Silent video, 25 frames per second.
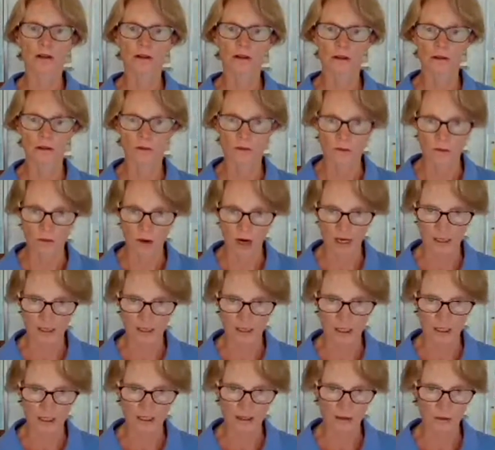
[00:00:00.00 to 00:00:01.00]
the right
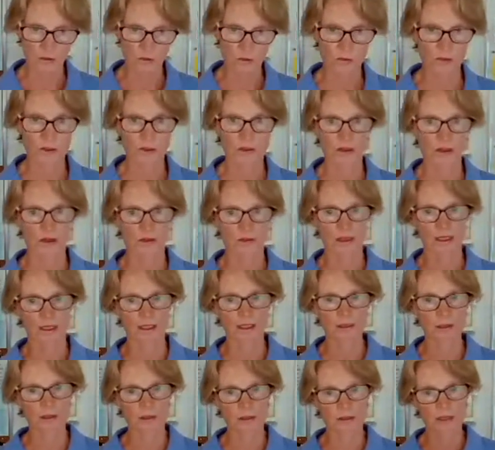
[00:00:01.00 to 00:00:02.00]
hindquarter. So I
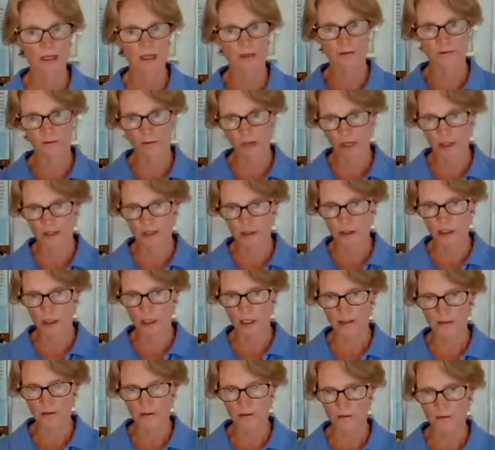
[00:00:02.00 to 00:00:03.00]
can do that flying
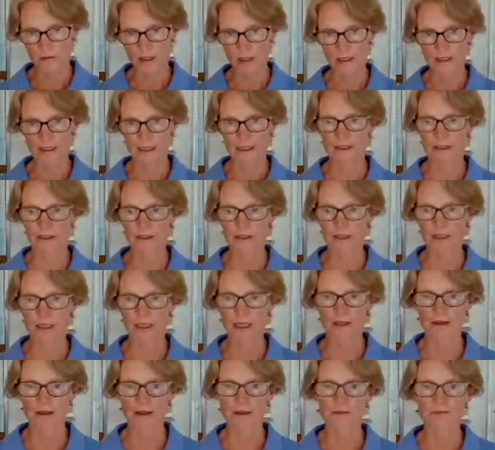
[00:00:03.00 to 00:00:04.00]
change from one leg to the
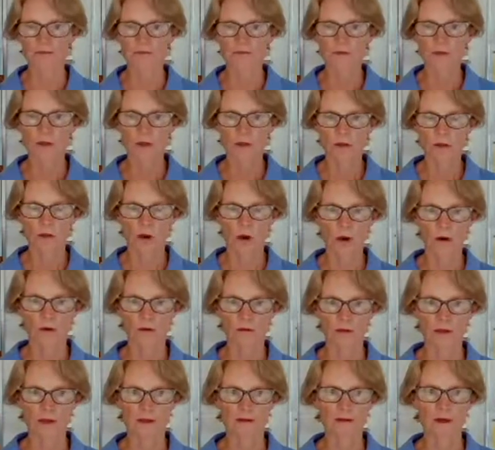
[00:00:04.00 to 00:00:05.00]
other
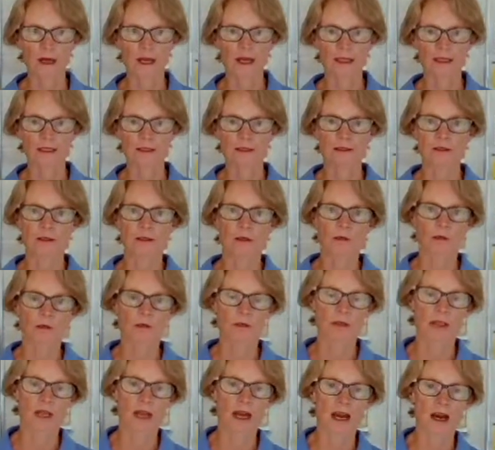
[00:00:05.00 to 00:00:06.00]
off my rein
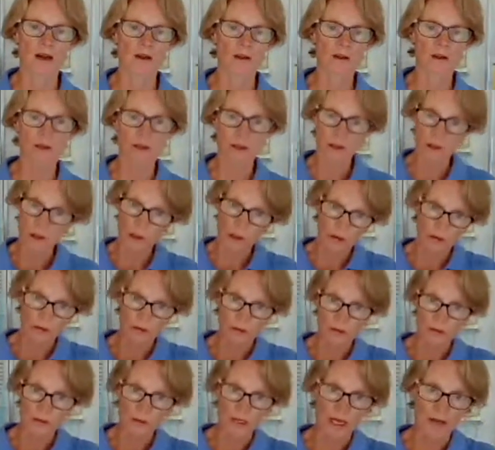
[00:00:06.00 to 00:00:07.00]
without the
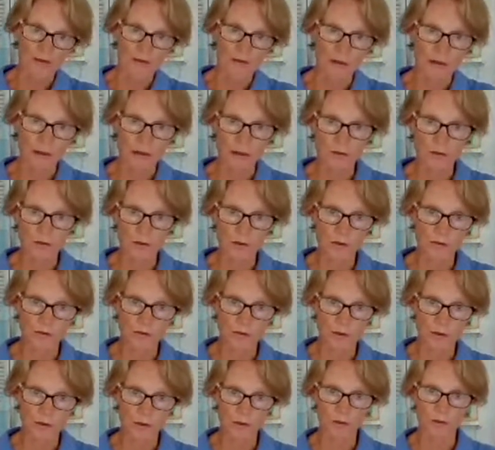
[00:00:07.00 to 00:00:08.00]
shoulders having to move
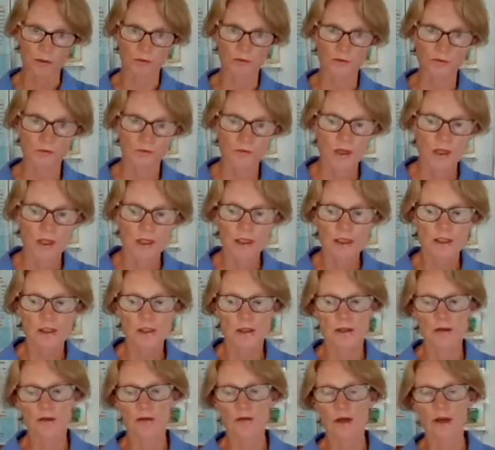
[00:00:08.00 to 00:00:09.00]
at all.
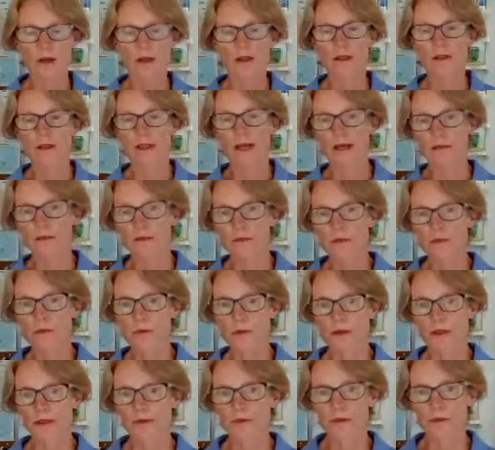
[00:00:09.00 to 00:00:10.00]
So that was
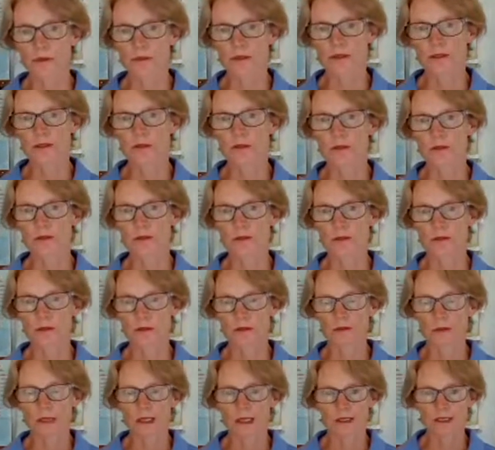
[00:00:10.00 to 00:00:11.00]
what I wanted to talk to you
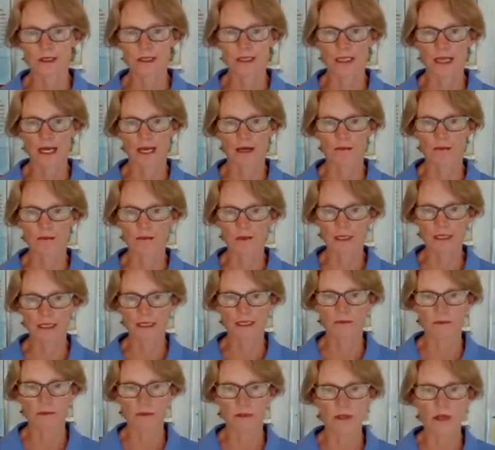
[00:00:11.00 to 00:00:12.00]
about today,
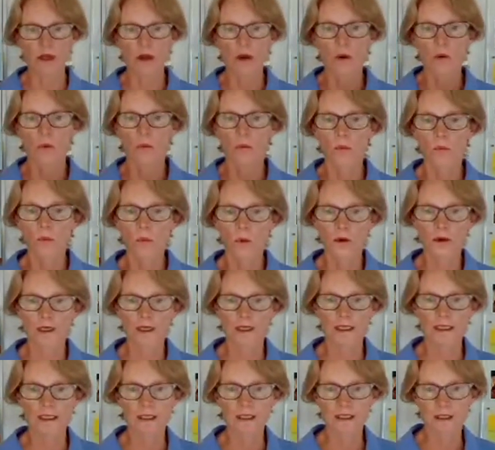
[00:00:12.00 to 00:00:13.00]
really, was what
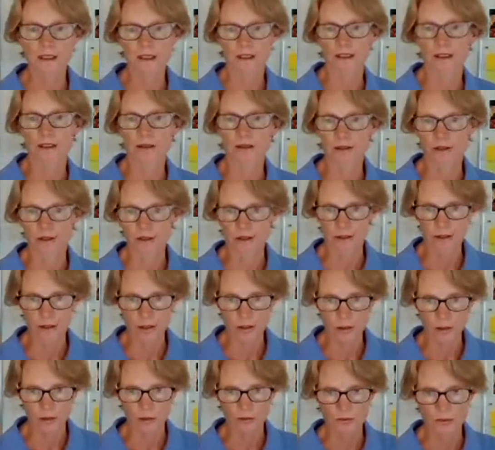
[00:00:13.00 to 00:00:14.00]
is it that
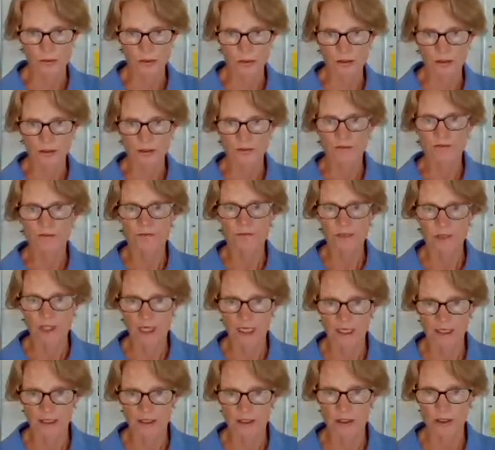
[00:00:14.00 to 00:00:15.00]
stops us
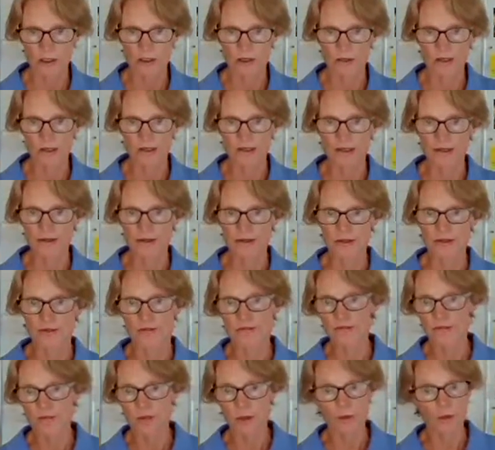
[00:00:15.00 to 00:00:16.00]
teaching things
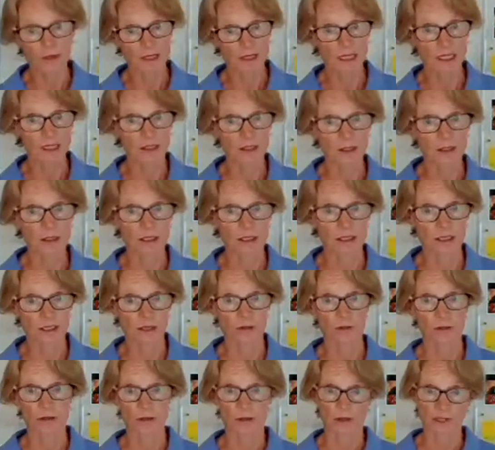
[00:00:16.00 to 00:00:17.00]
that we'd like to teach our
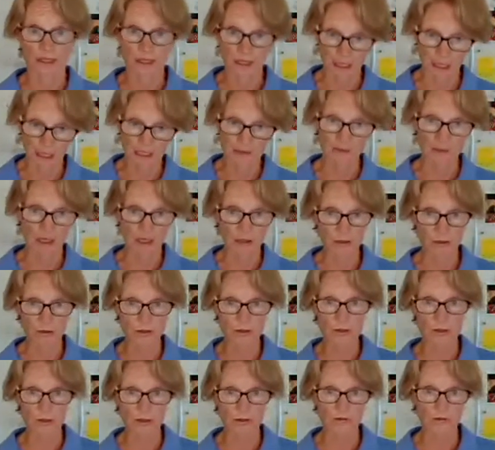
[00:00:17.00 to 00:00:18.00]
horse? So I'd like my
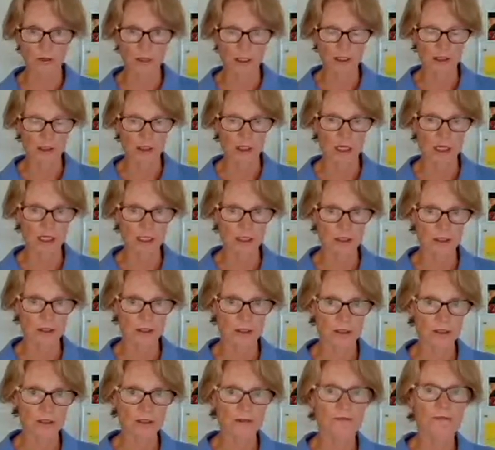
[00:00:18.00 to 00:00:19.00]
horse to know flying
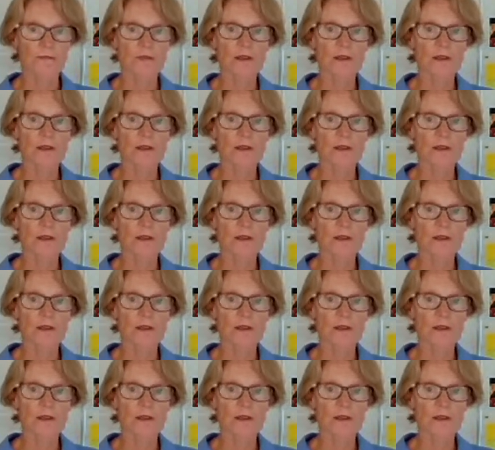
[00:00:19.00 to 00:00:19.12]
changes,